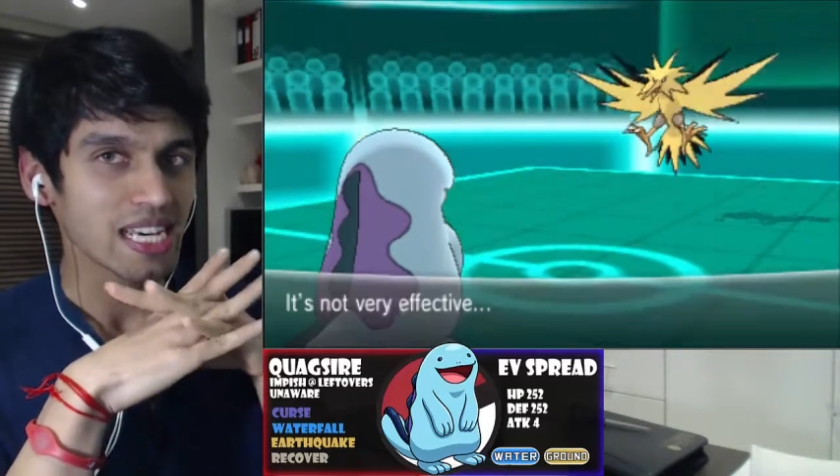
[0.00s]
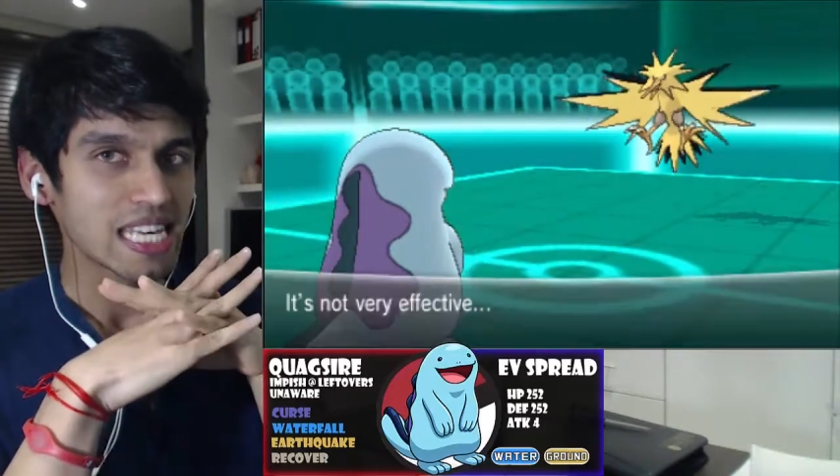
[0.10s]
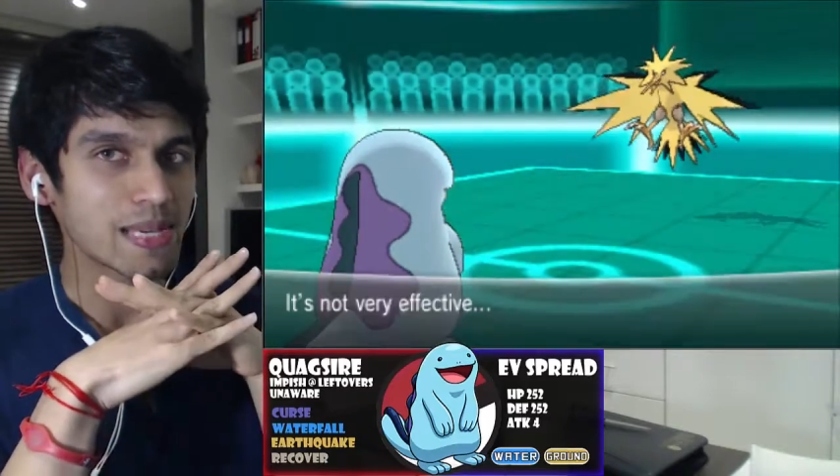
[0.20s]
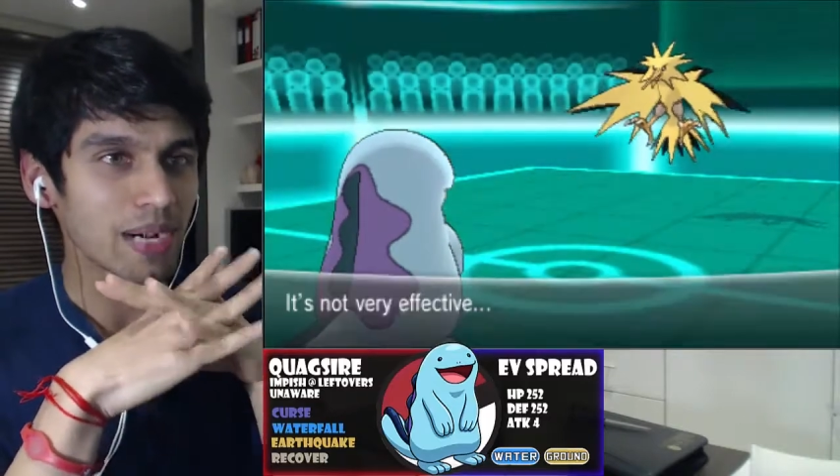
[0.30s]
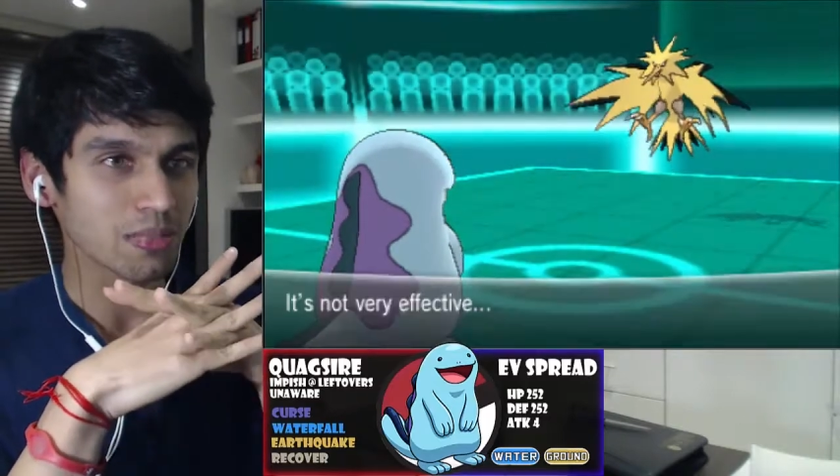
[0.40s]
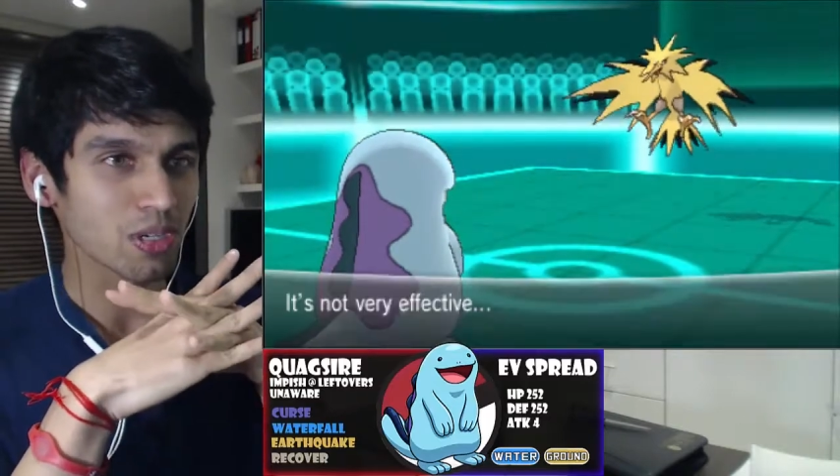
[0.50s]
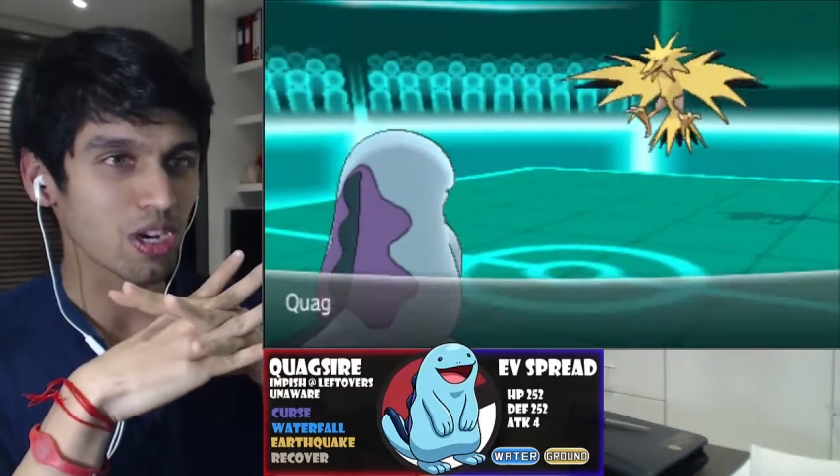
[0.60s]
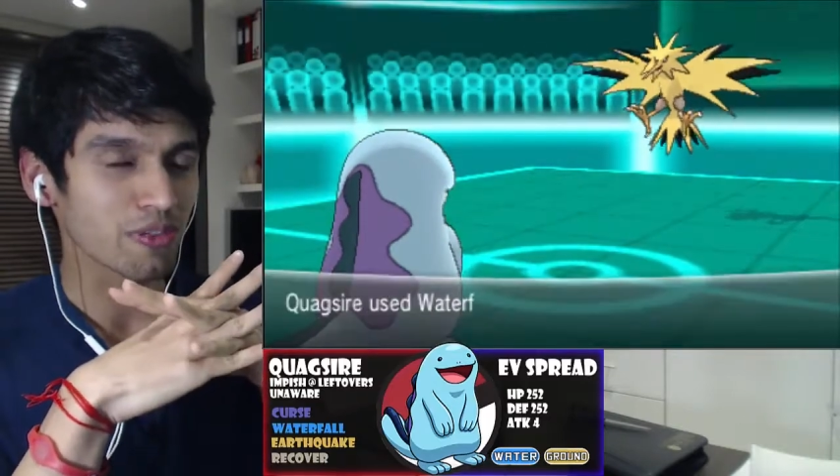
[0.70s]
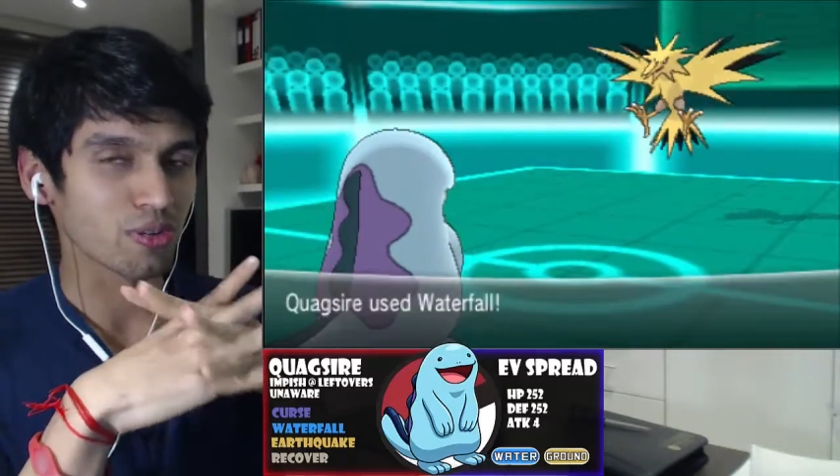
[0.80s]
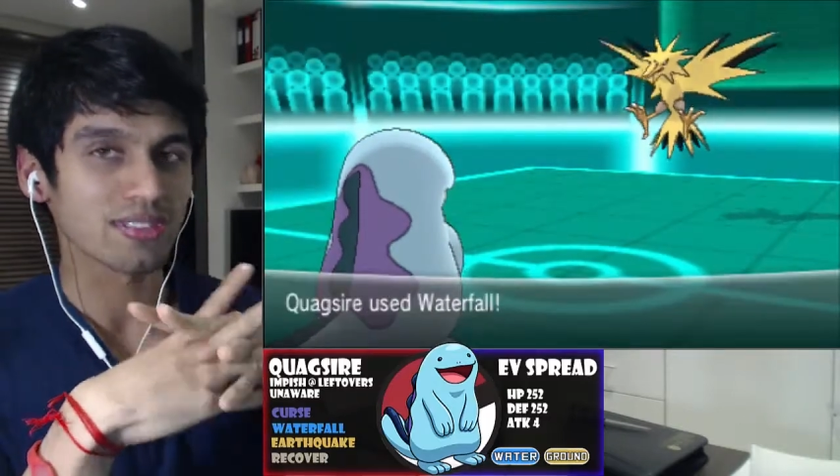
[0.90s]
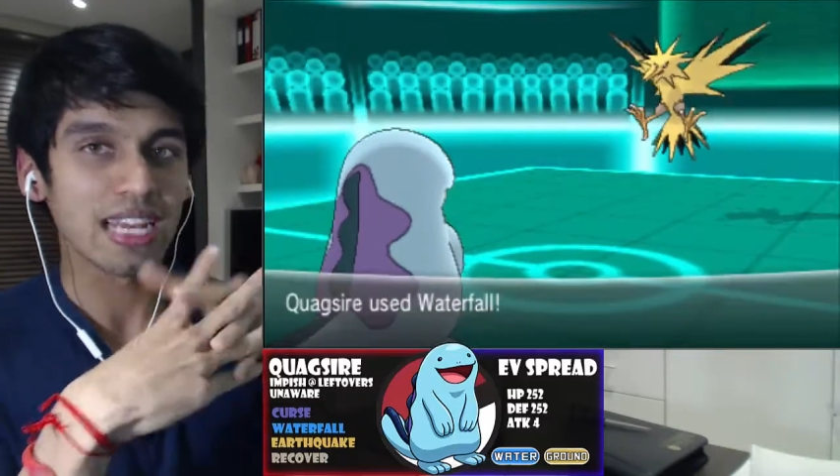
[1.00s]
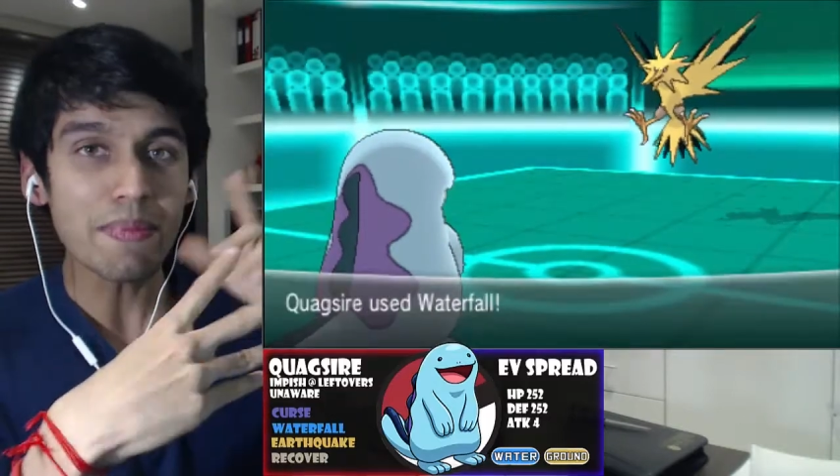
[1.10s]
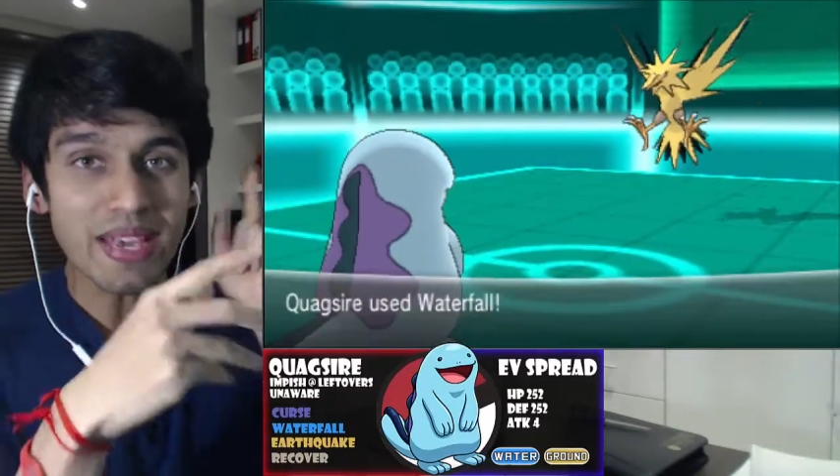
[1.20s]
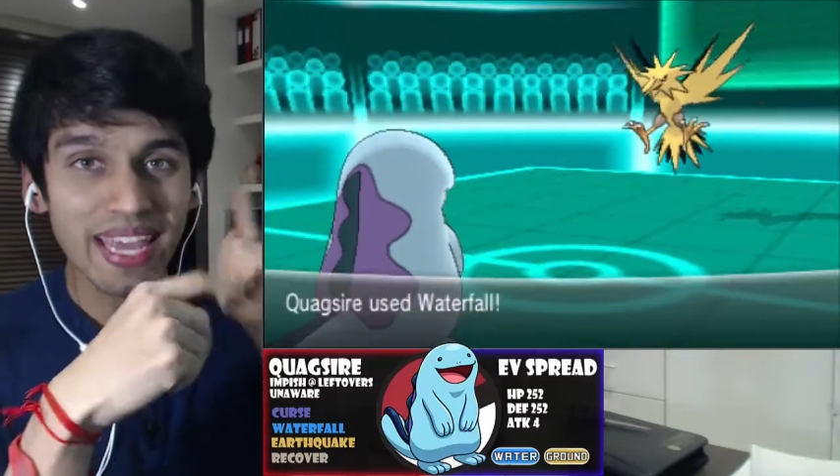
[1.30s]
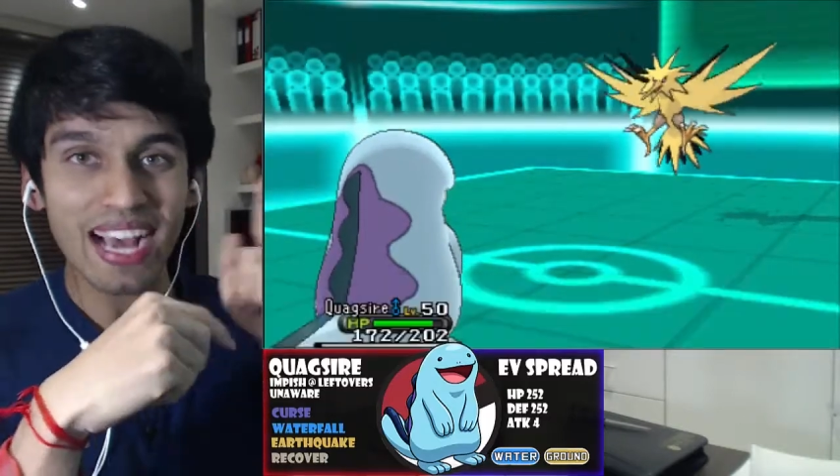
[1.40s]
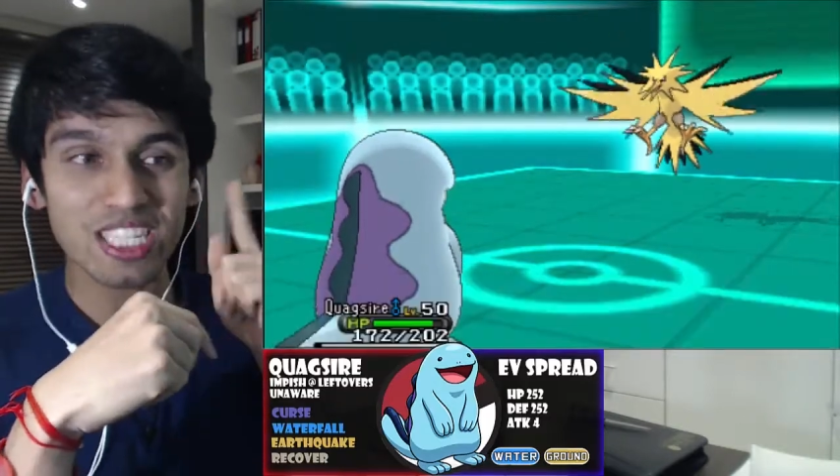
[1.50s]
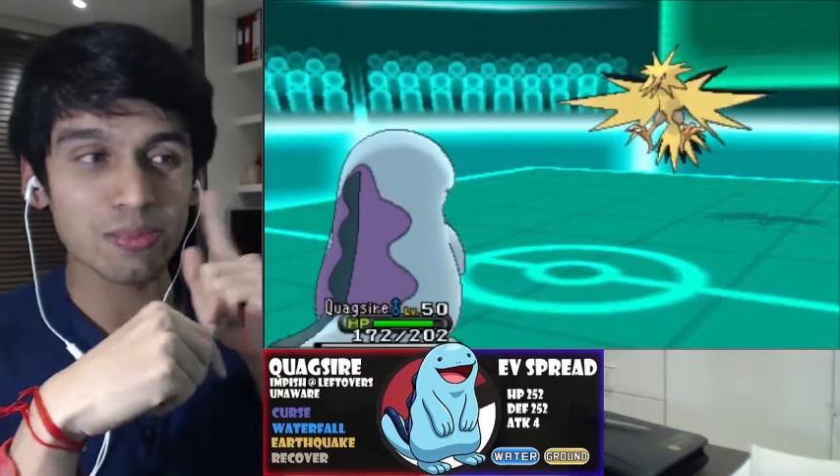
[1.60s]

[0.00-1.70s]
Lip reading: Let me catch